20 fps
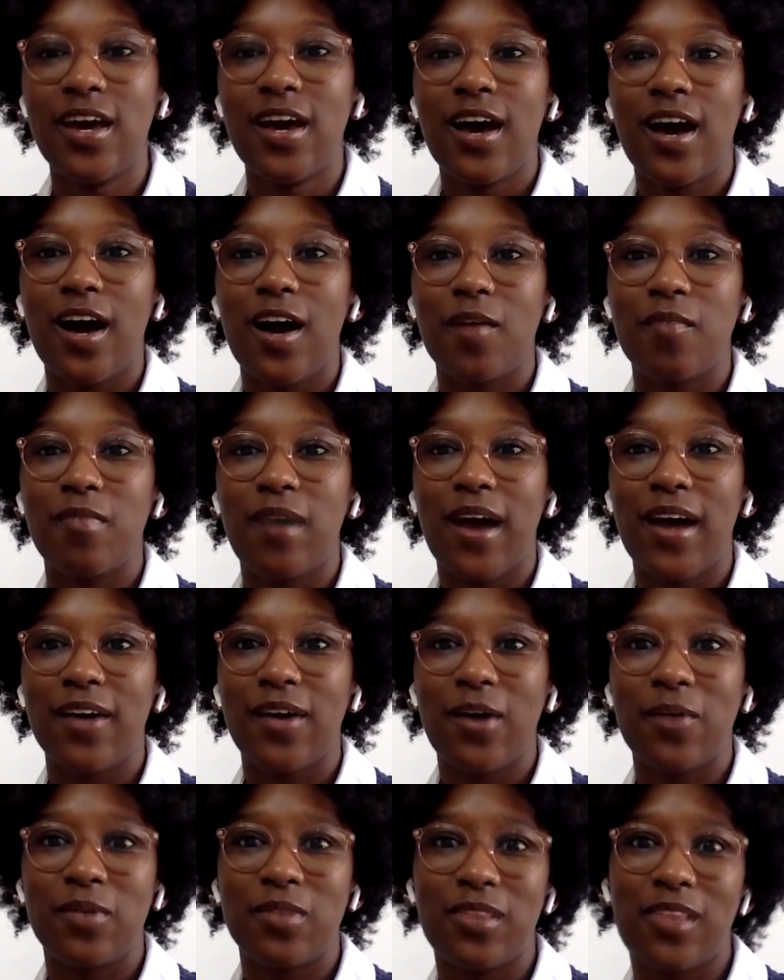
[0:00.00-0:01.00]

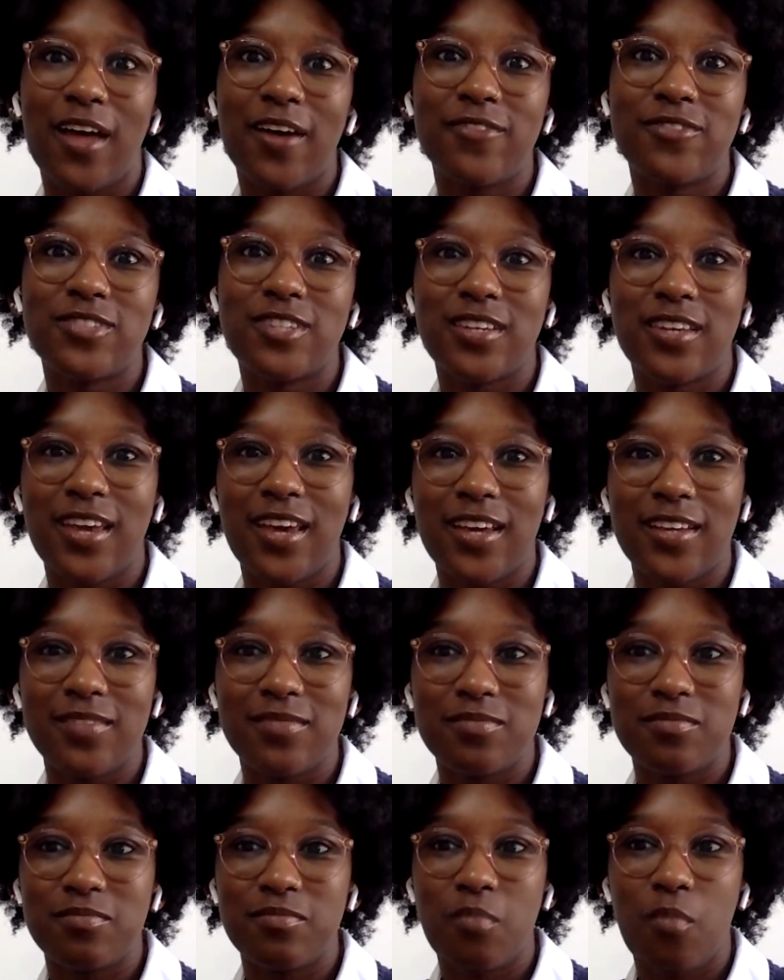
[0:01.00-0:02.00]
I would love to
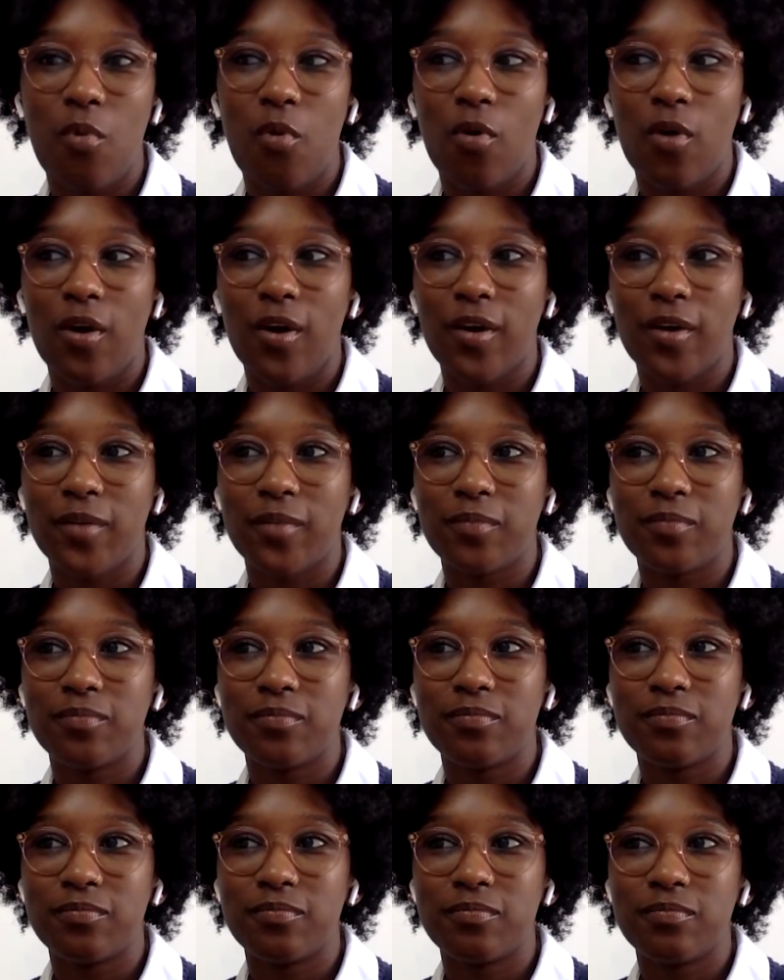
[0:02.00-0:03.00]

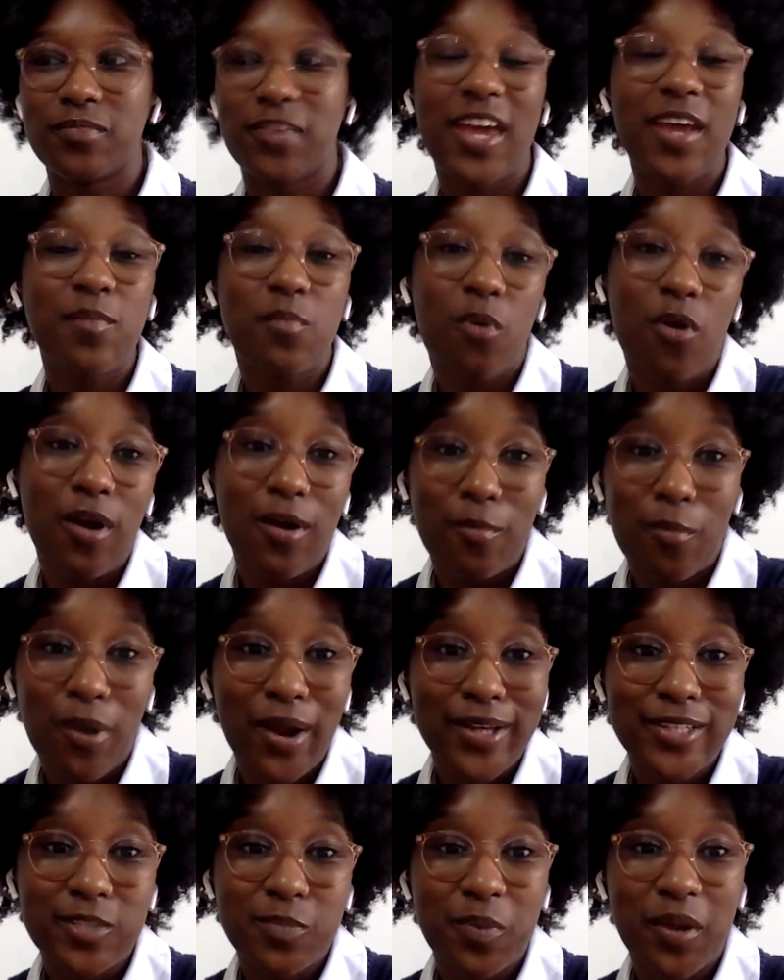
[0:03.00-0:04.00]
gain more
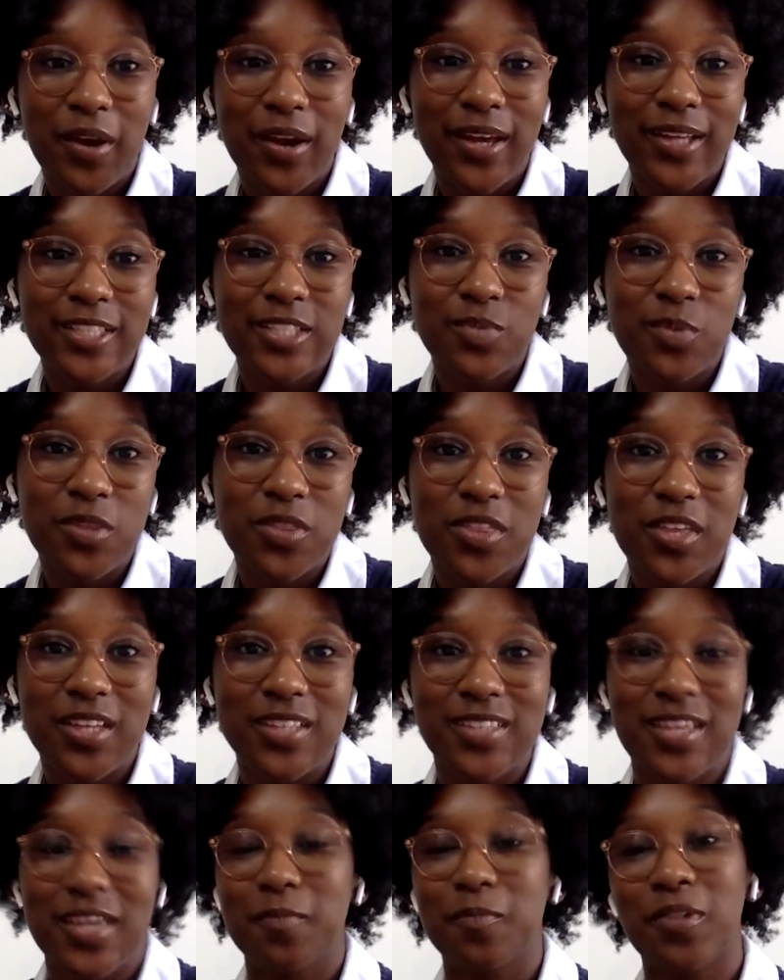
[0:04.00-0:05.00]
experience with
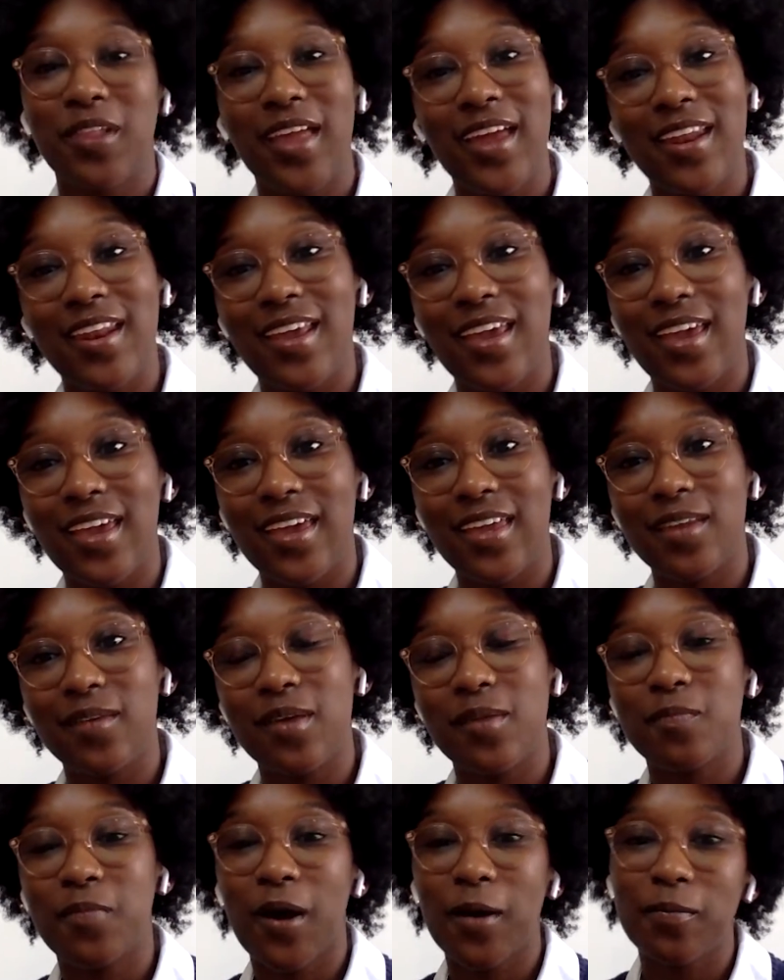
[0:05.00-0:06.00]
things like planning
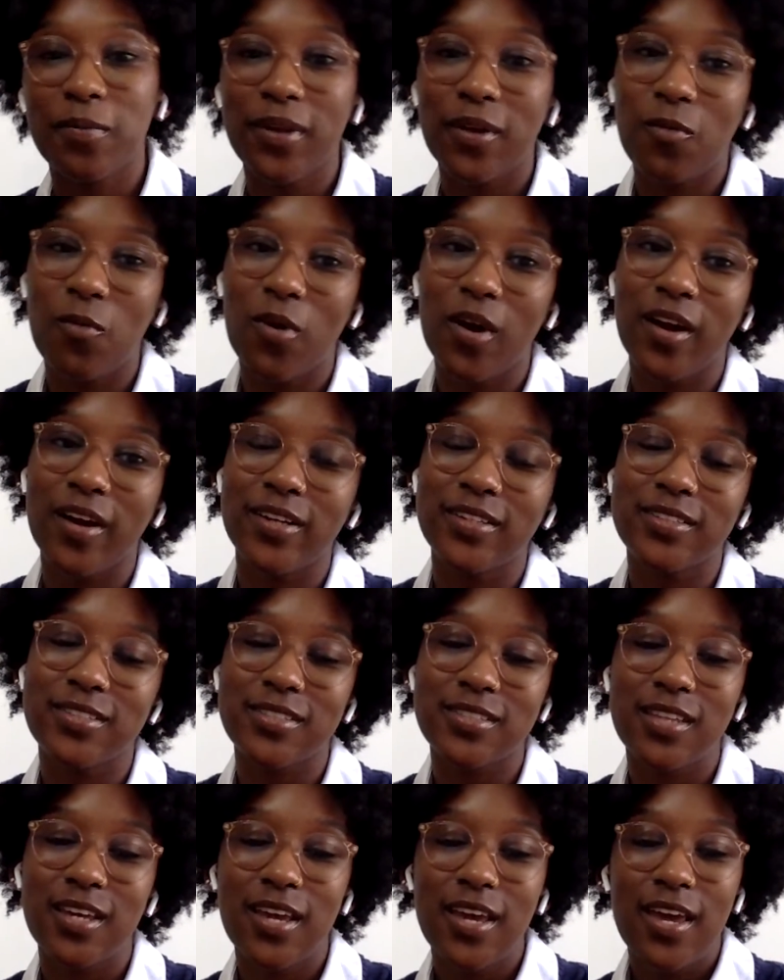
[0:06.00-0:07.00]
and public works.